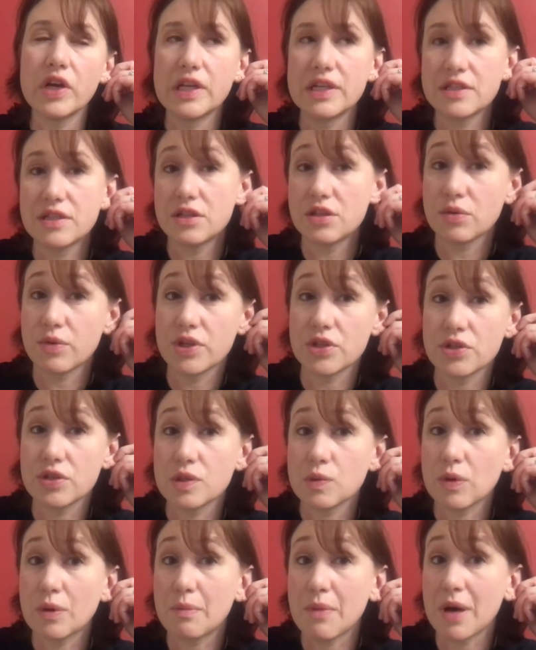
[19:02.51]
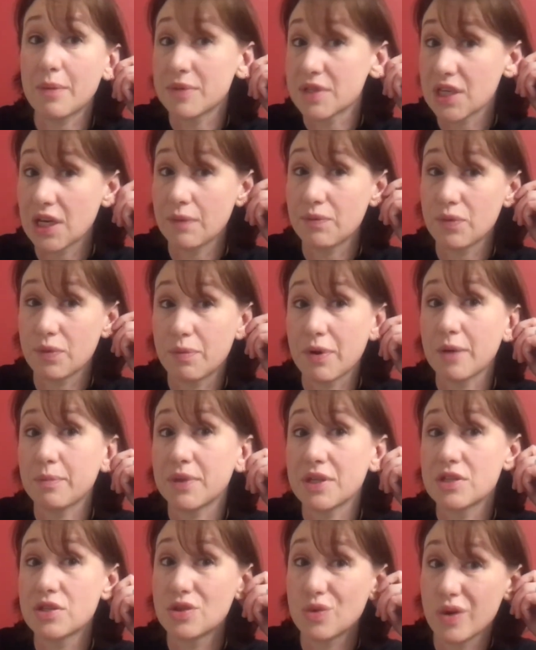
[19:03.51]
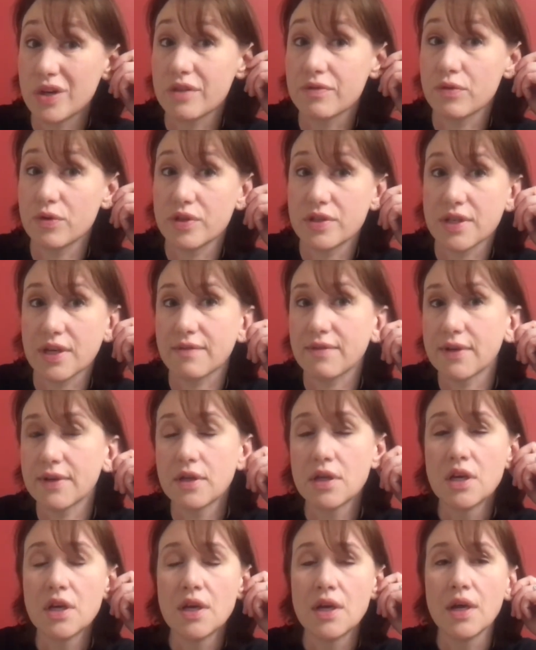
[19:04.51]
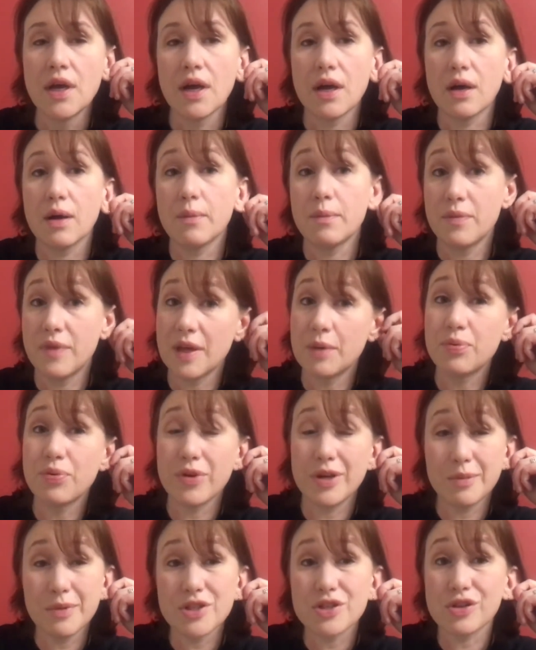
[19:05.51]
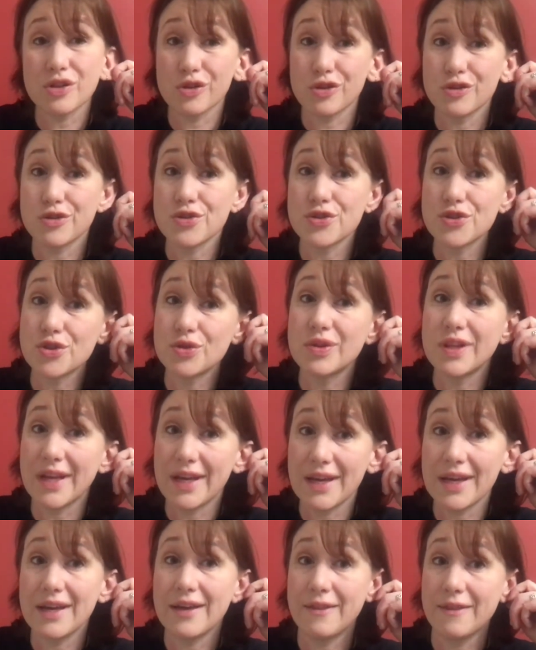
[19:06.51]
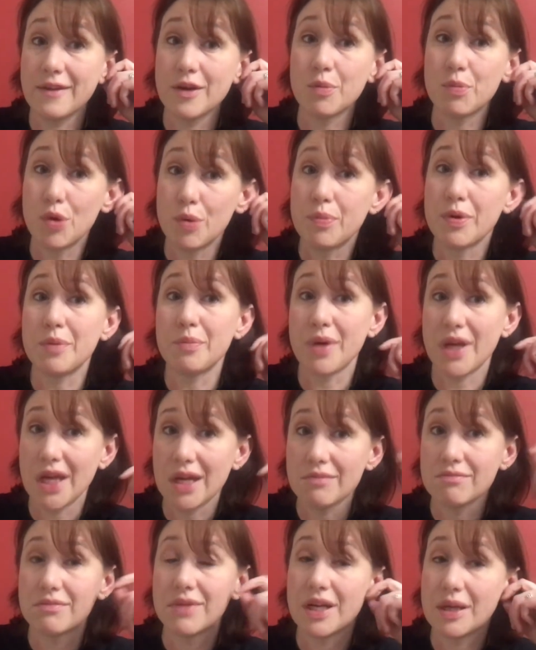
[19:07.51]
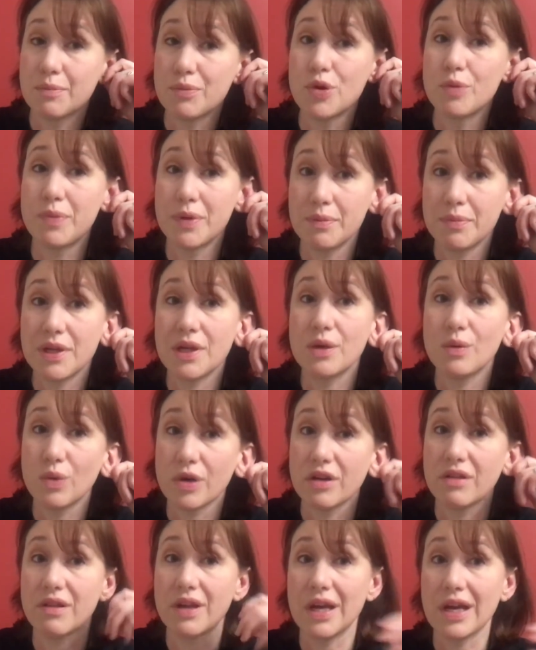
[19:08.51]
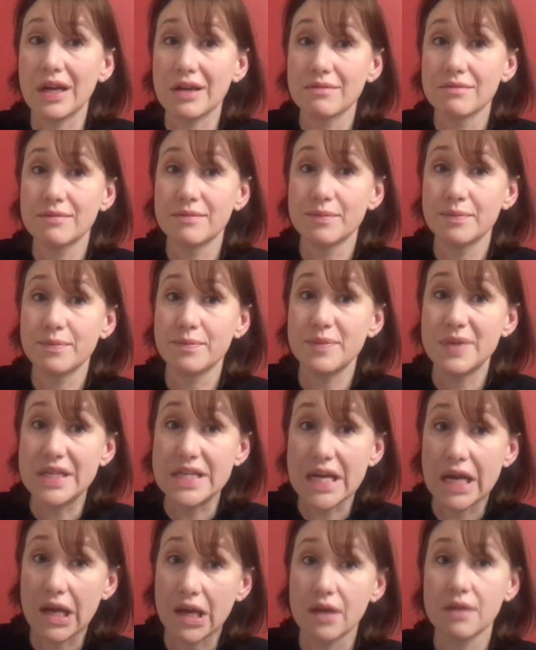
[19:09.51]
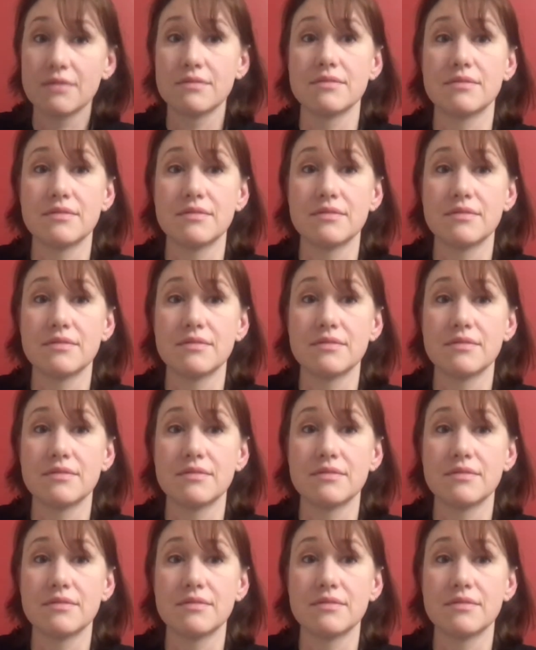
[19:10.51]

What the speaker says: in situations where mom is kept with puppies 24/7, they pretty much learn to lay in their poop and pee where they den.